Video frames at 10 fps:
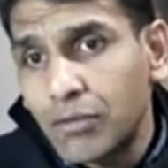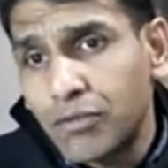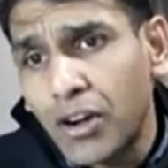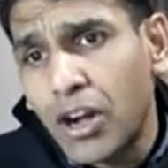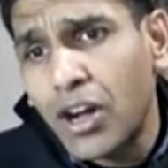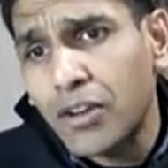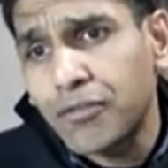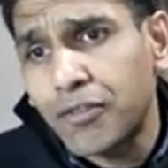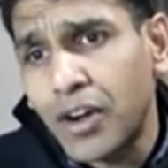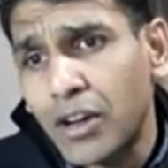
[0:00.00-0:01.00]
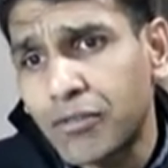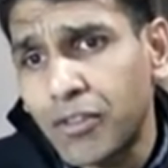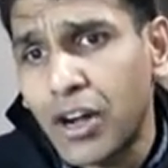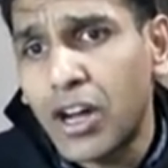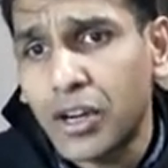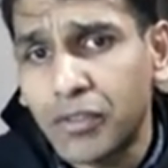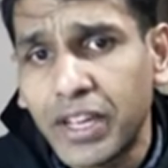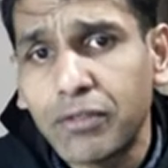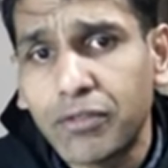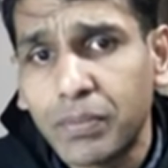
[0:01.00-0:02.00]
far, far, far
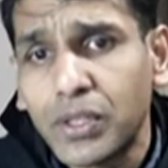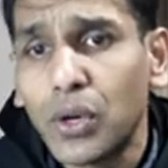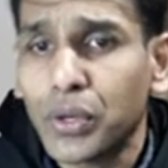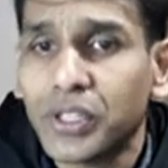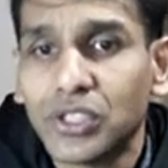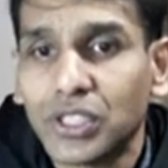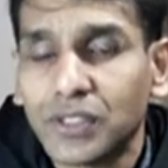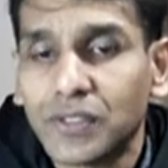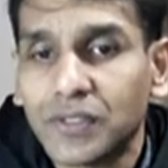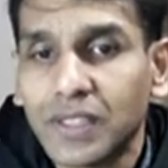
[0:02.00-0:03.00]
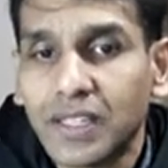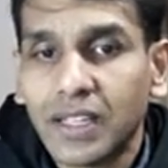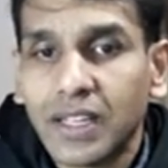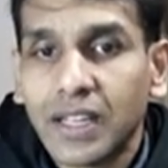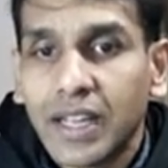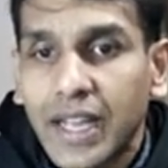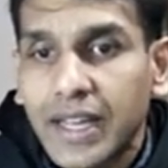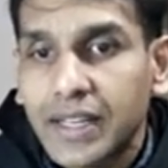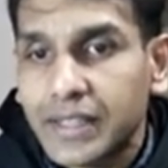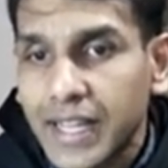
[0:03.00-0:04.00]
away from the origin.
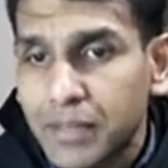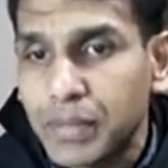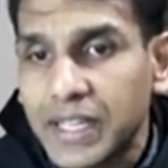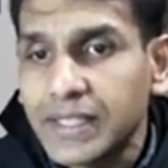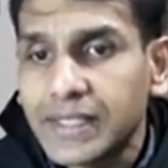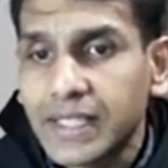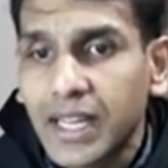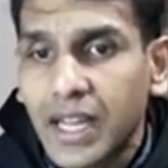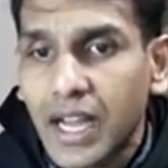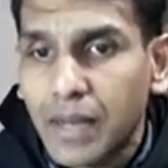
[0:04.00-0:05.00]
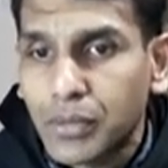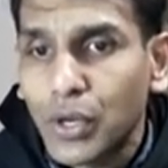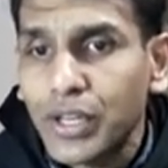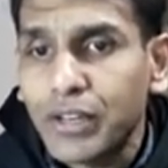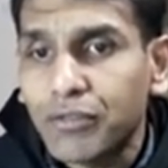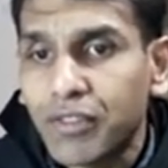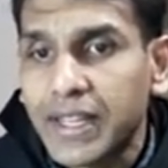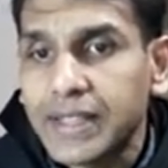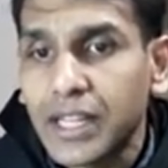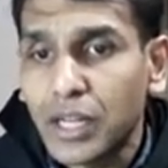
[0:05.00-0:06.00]
And that means I'm going to
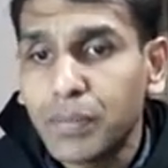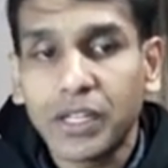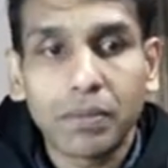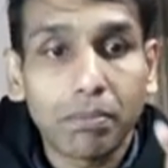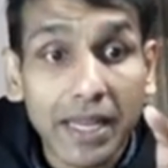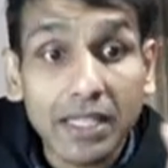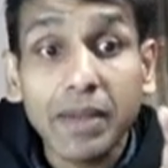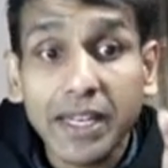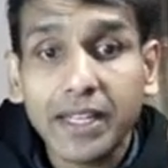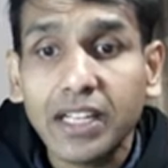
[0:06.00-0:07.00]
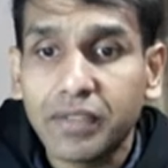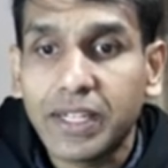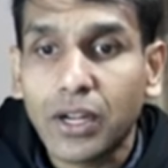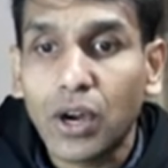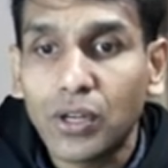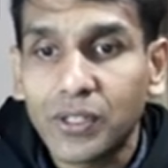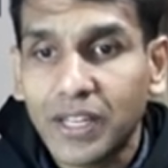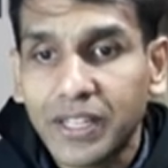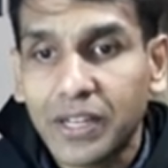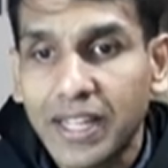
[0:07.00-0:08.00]
find the limit. Mathematically, we call
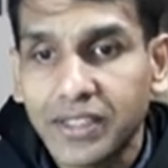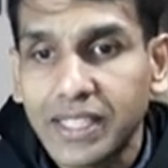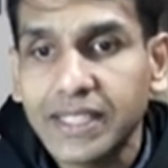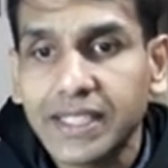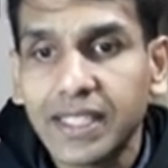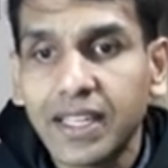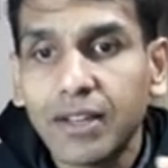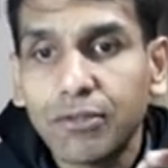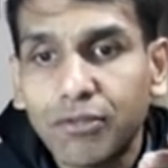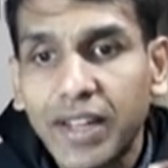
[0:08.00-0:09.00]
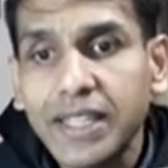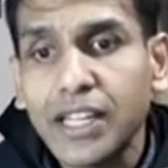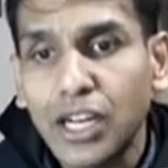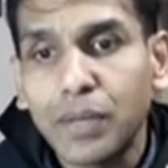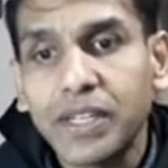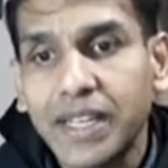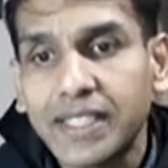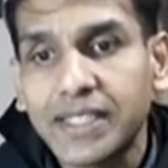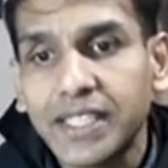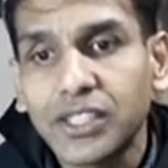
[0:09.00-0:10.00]
it like this. Find the limit
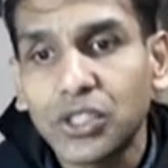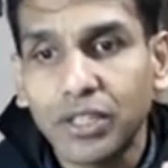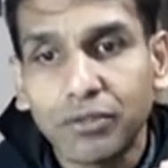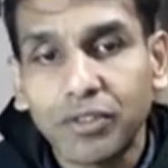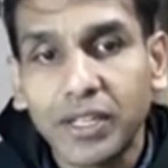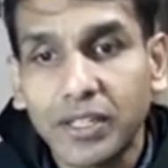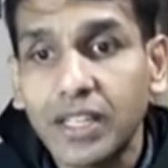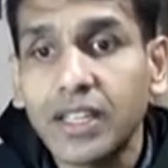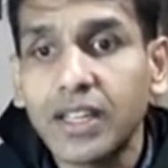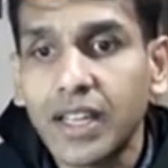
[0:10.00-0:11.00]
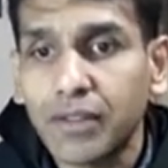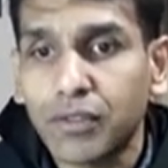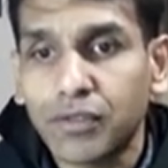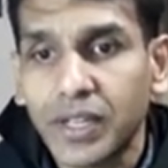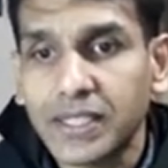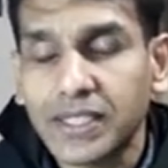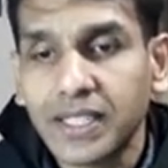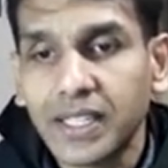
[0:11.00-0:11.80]
extends to infinity f of x.